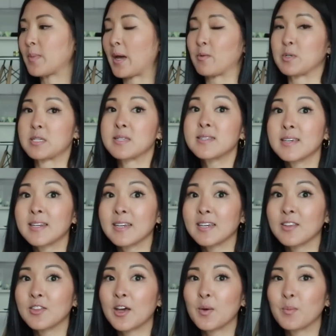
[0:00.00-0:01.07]
I was sitting
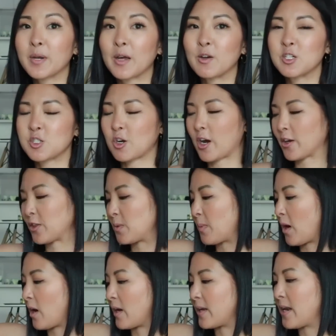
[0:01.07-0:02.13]
in them when I was trying them
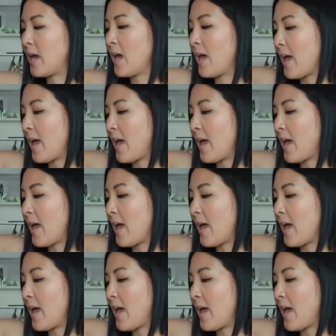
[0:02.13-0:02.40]
on